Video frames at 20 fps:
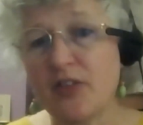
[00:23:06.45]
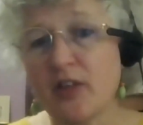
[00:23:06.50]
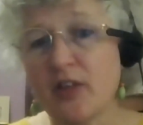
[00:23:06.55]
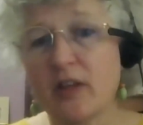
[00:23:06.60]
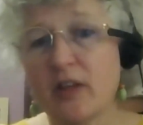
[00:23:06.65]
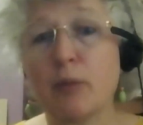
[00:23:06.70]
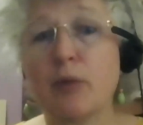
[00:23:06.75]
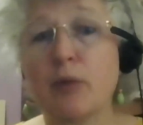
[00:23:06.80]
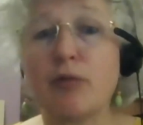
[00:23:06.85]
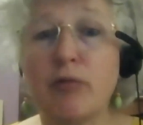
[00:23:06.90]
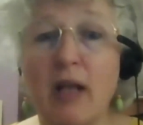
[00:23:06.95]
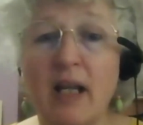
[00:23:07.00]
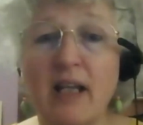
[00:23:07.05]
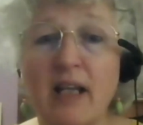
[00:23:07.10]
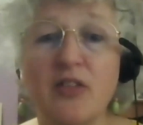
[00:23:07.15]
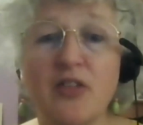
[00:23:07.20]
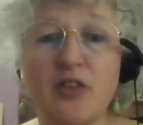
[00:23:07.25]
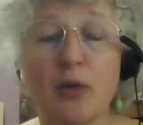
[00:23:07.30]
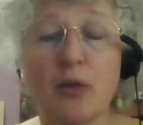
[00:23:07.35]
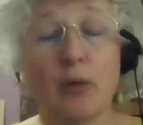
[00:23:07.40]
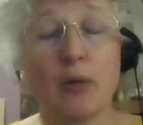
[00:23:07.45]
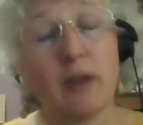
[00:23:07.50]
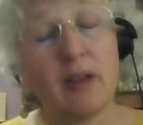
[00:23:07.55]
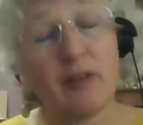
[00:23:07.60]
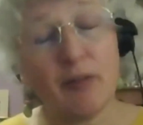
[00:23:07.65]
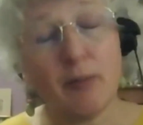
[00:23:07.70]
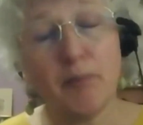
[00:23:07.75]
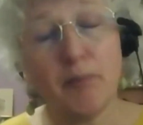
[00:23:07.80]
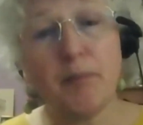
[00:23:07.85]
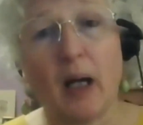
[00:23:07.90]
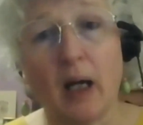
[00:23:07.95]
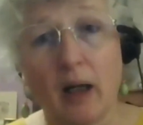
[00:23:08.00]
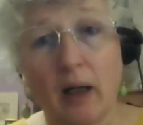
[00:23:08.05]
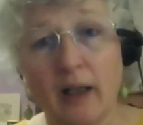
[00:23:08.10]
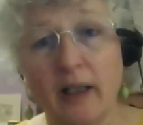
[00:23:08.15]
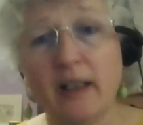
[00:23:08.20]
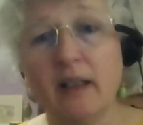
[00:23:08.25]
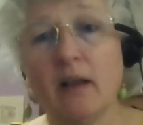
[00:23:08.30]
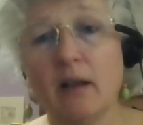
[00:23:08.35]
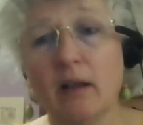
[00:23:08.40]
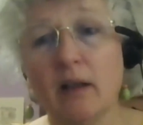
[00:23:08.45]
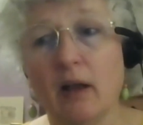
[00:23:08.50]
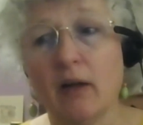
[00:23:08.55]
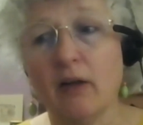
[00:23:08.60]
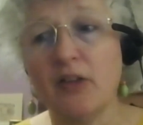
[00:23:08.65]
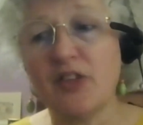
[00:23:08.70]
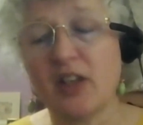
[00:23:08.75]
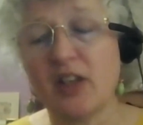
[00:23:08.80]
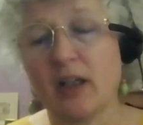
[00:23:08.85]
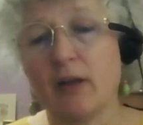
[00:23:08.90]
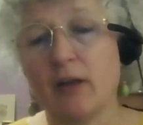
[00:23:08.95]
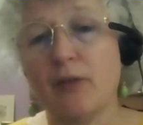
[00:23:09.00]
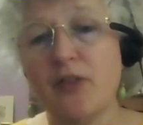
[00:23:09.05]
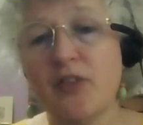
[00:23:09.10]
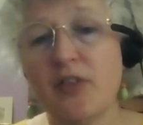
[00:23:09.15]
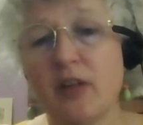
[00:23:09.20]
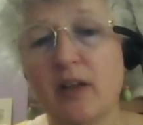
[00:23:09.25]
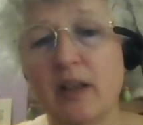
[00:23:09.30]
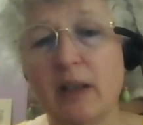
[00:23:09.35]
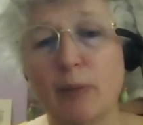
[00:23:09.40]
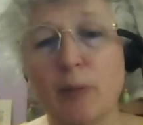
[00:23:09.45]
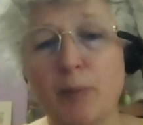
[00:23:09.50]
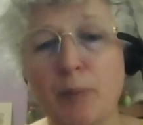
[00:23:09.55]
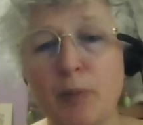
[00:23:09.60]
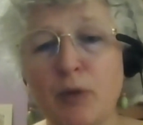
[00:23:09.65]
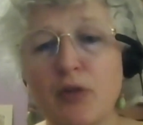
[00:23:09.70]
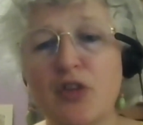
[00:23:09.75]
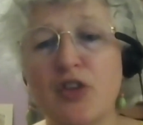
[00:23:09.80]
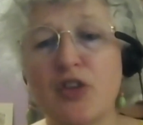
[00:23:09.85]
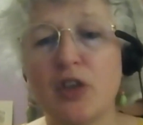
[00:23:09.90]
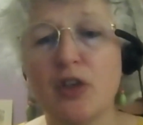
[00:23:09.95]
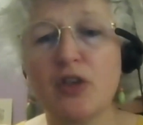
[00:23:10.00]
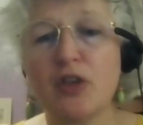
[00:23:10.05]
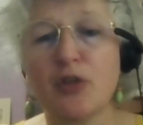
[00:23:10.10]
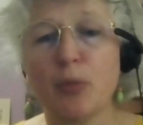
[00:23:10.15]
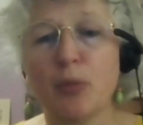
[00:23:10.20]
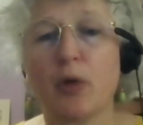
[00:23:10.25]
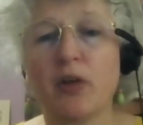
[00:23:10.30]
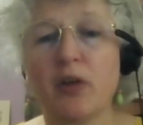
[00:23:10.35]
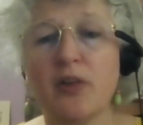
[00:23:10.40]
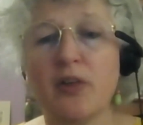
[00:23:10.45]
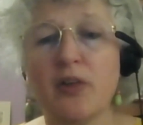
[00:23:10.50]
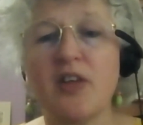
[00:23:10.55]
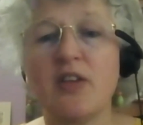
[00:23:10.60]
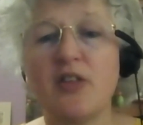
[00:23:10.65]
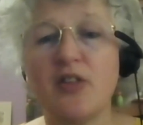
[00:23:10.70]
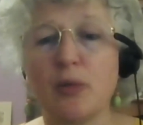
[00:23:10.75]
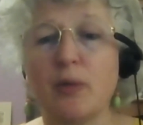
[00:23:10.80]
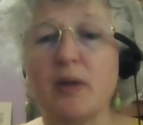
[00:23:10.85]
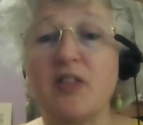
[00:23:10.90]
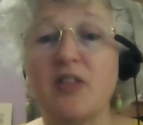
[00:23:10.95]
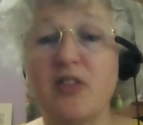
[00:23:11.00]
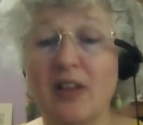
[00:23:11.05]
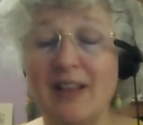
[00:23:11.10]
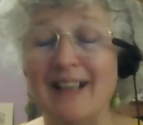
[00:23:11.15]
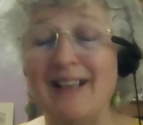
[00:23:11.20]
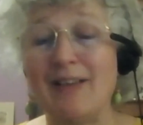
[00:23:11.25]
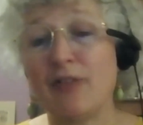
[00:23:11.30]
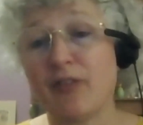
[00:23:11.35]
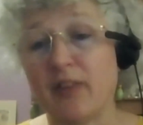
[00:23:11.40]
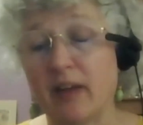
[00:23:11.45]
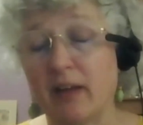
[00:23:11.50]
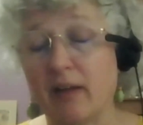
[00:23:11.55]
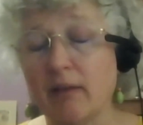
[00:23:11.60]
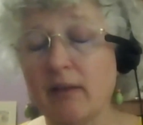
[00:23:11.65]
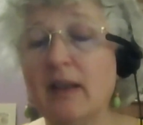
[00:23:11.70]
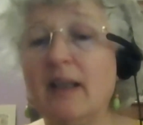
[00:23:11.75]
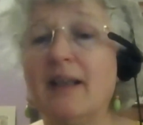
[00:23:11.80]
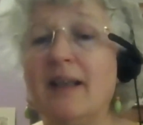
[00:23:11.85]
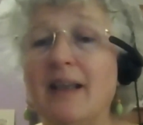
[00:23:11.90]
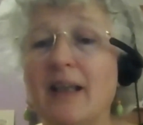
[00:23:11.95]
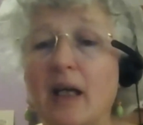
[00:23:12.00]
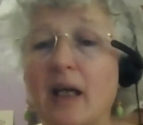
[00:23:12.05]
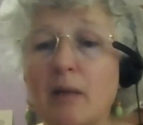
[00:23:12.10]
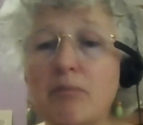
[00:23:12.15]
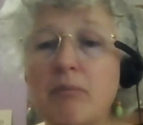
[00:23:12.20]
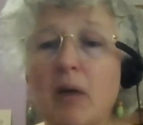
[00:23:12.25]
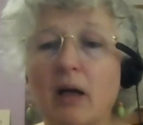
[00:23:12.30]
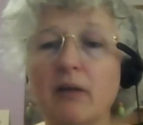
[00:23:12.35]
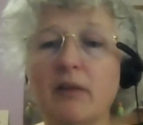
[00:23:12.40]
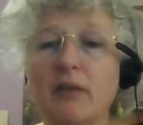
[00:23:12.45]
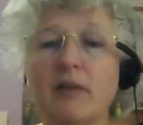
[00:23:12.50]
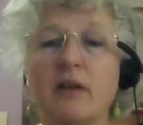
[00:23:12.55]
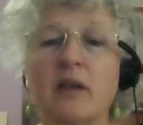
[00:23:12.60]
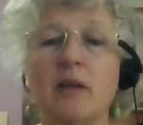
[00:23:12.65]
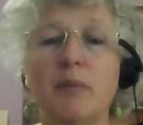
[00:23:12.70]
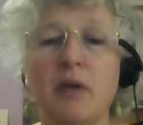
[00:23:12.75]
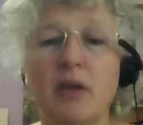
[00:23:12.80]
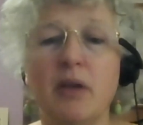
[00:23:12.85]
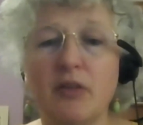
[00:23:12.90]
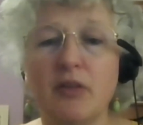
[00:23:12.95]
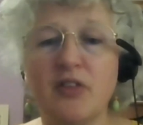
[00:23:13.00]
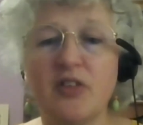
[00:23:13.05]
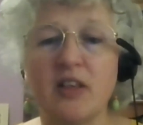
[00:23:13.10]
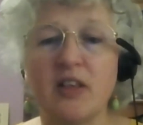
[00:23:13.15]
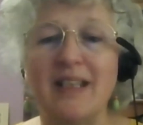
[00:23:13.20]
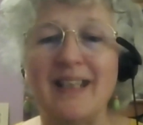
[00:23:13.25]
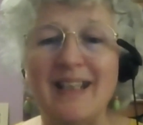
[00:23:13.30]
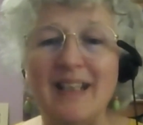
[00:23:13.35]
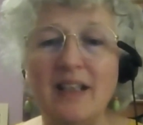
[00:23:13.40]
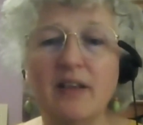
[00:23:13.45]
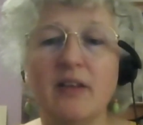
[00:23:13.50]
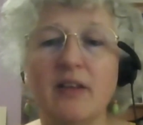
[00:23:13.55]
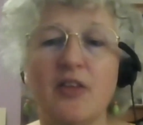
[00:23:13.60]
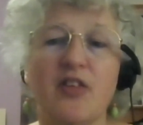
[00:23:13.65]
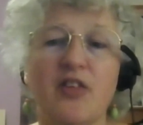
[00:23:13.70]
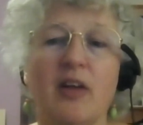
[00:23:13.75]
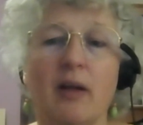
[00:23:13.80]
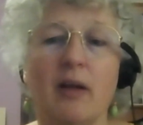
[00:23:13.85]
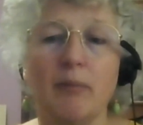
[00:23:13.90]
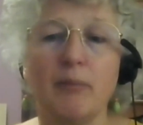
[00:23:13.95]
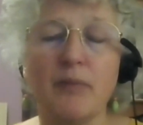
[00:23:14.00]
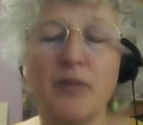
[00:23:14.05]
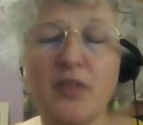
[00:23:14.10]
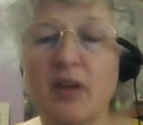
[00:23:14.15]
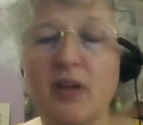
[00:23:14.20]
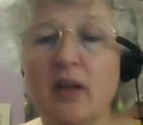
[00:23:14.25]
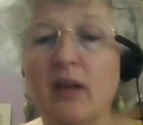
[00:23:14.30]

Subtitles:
So they would rent or even buy a large house, and they would put church workers into it to live there among the community in the slums